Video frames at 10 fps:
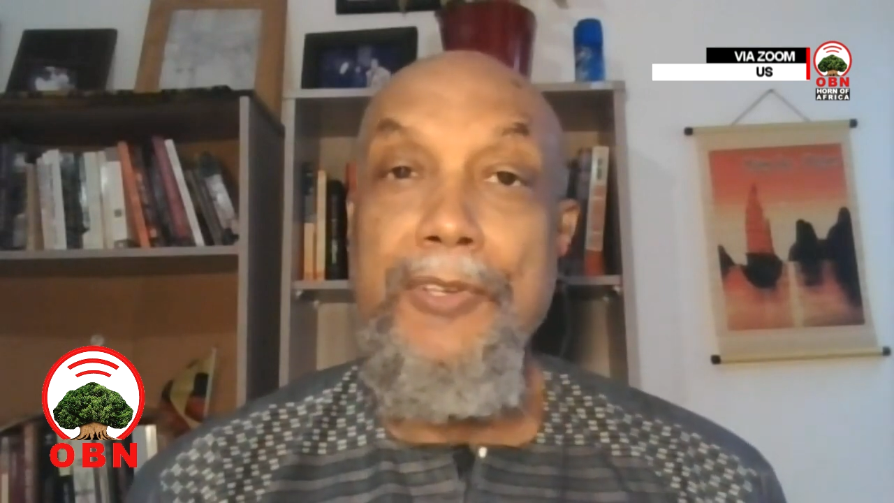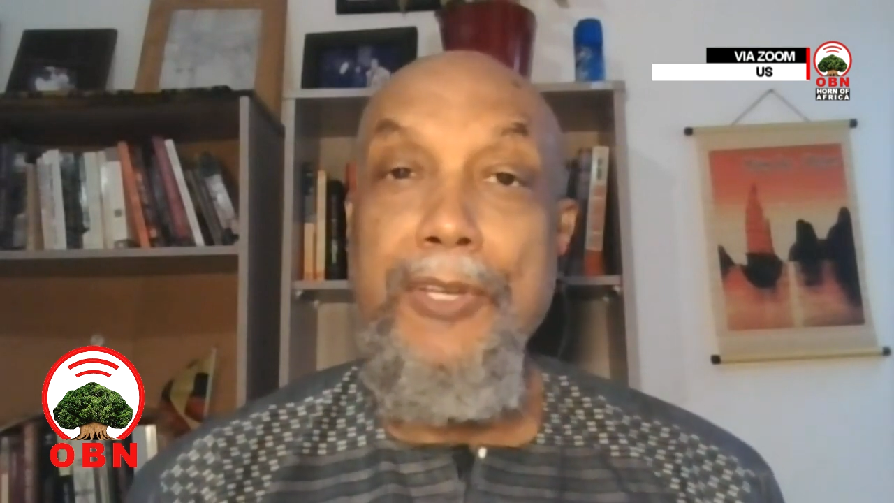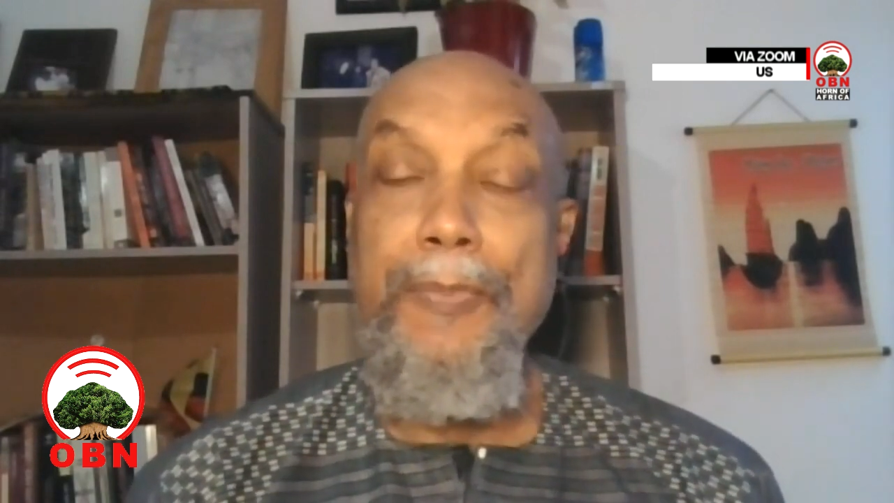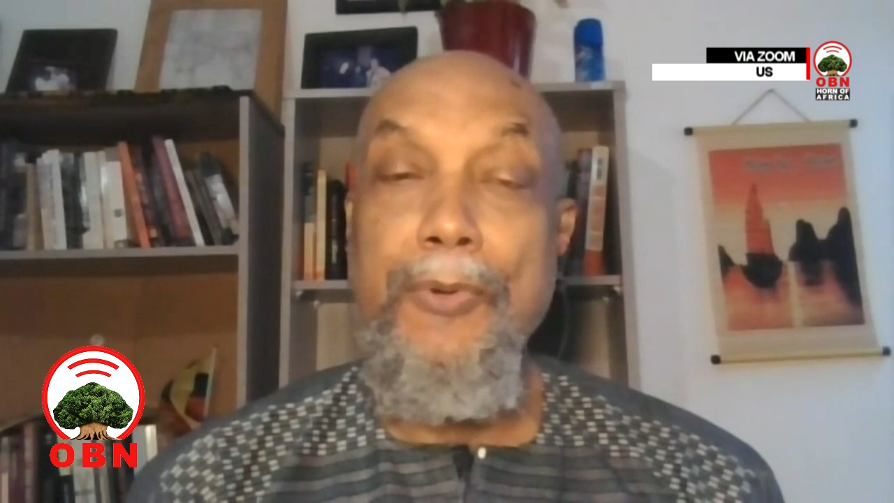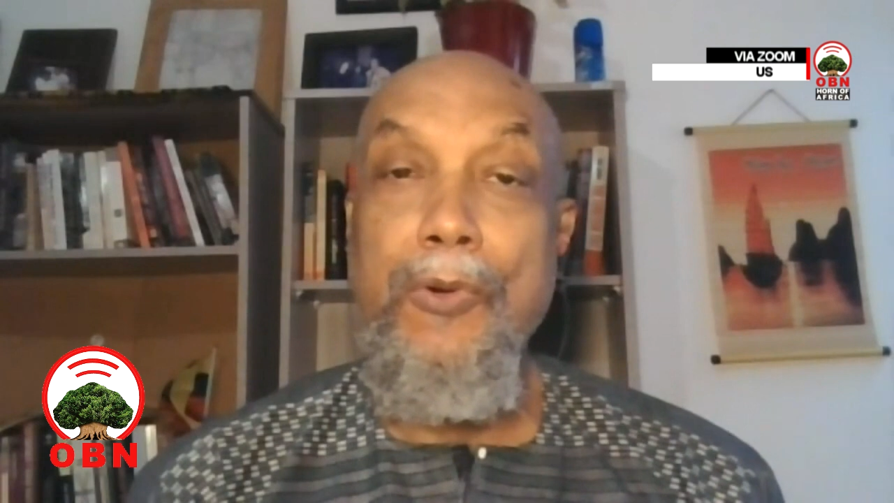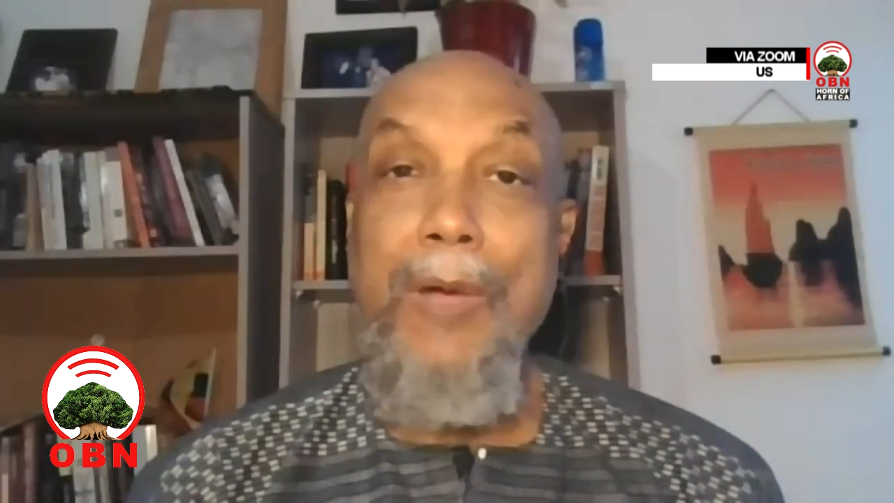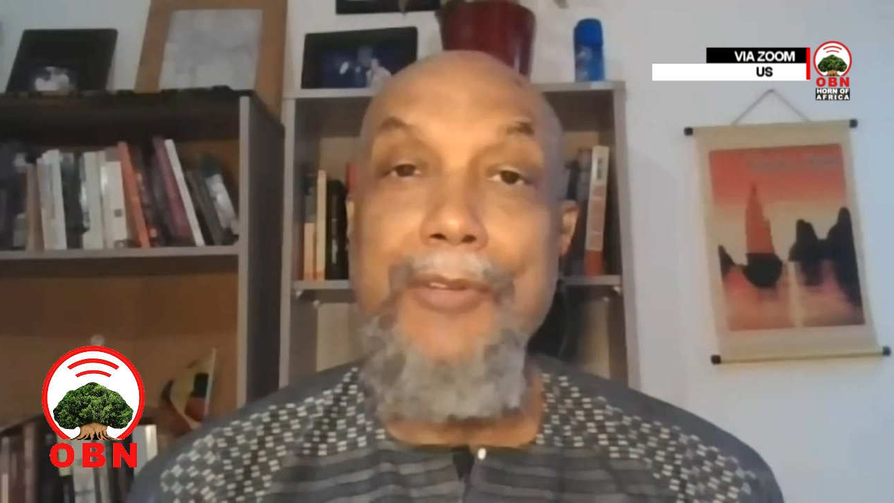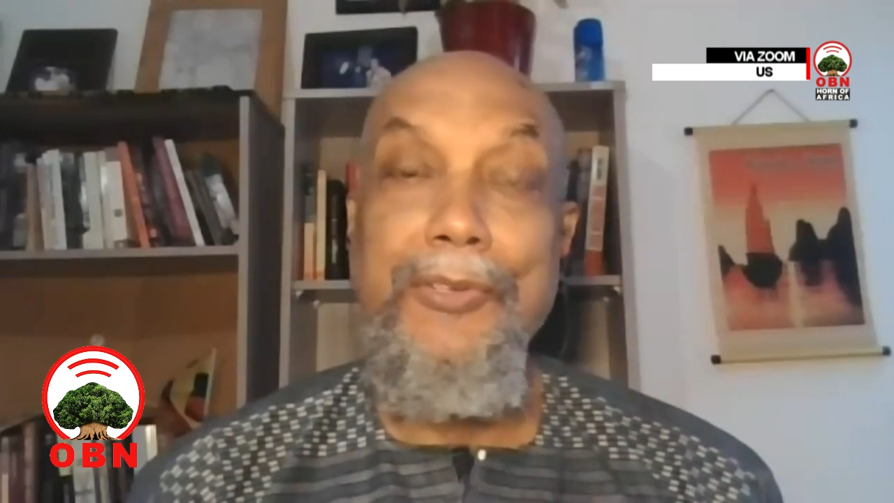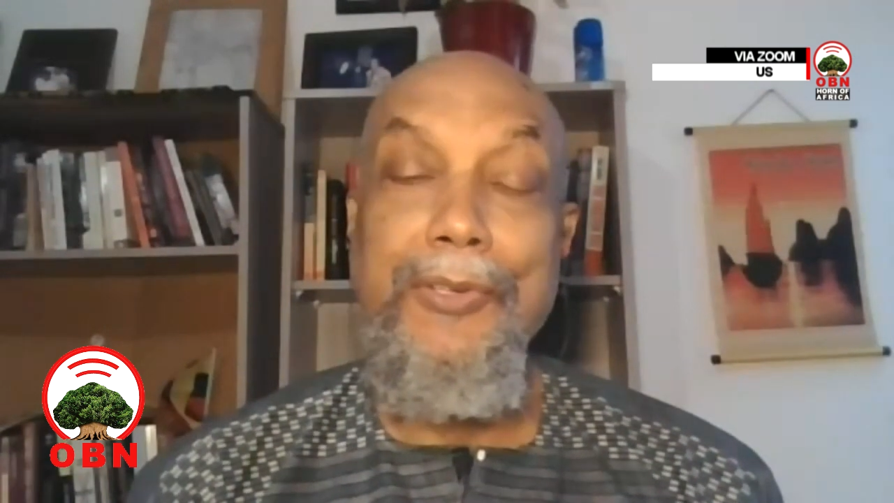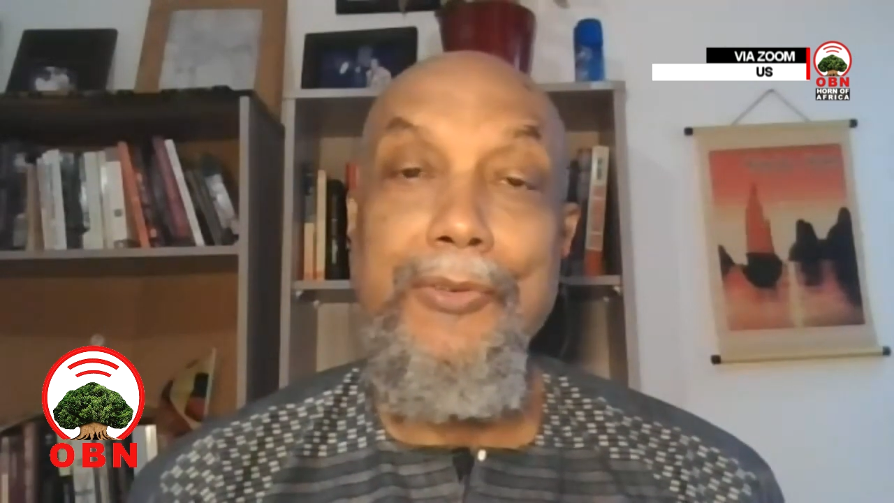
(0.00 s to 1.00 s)
simple
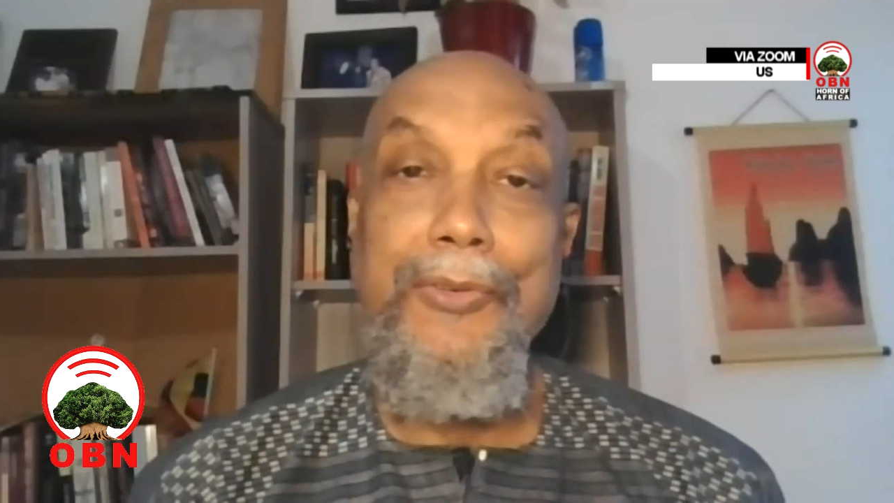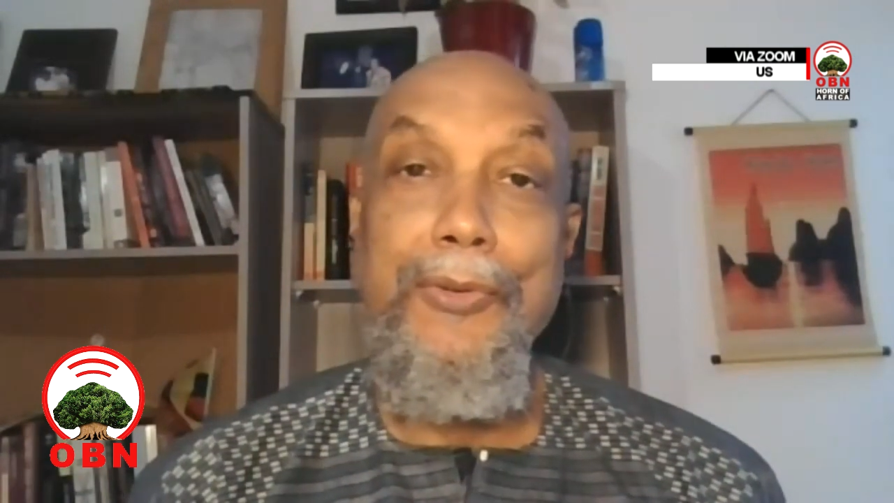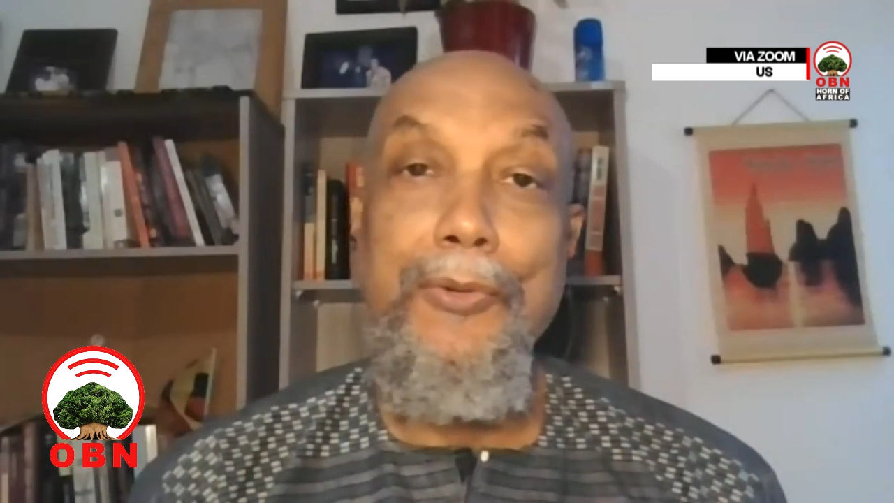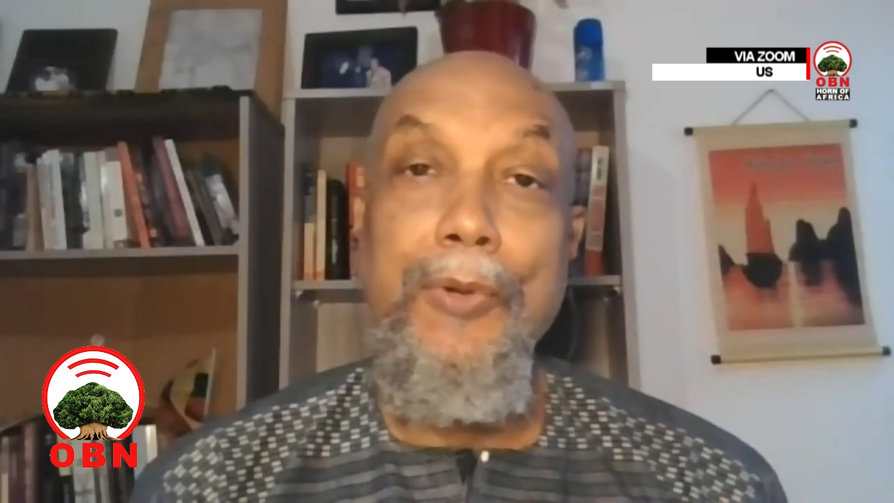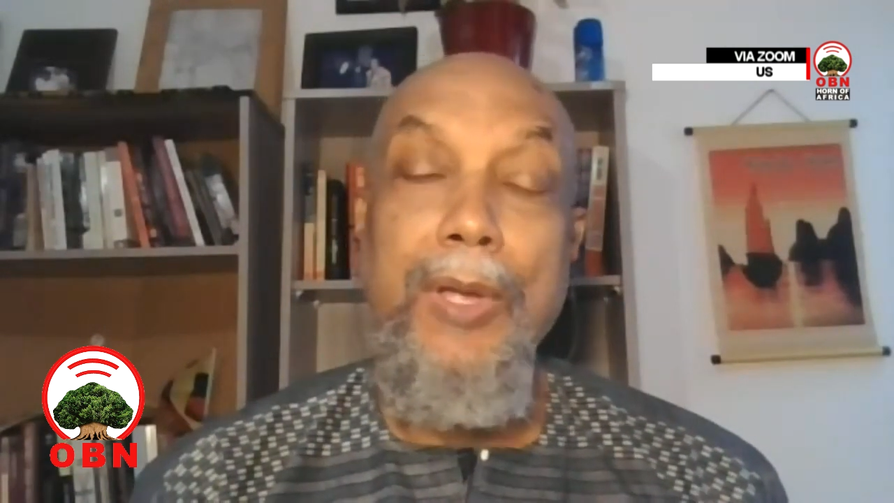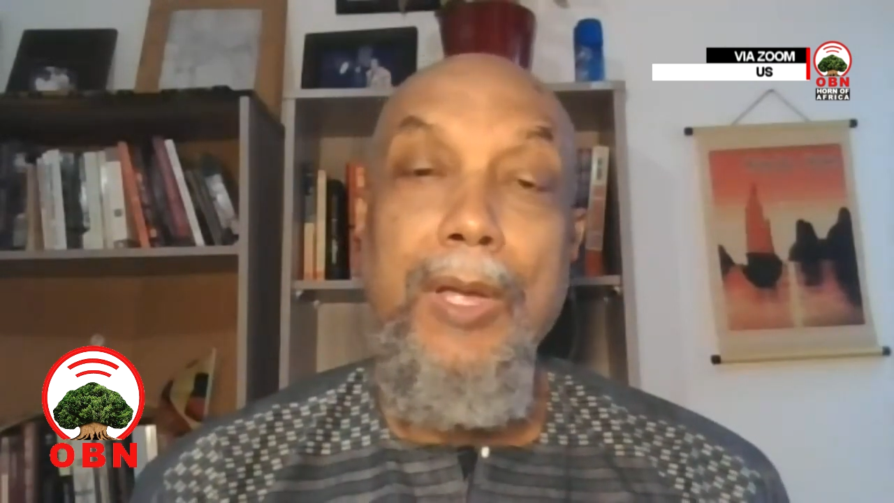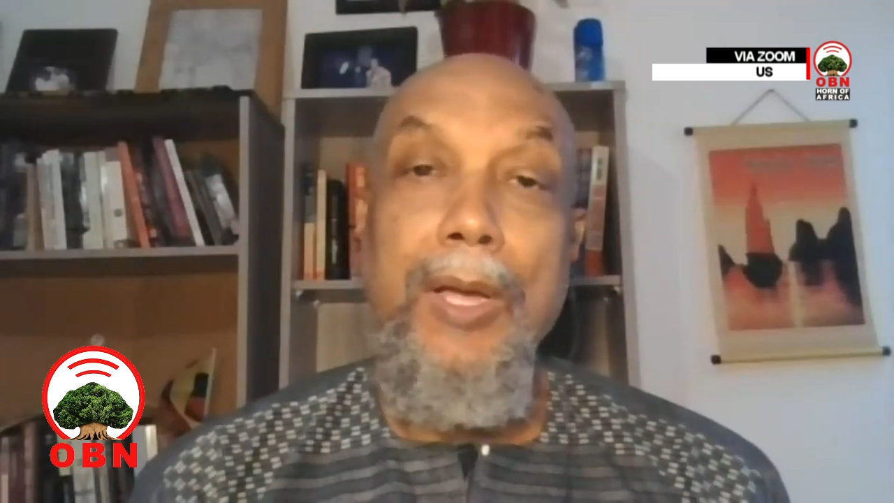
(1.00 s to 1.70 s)
question to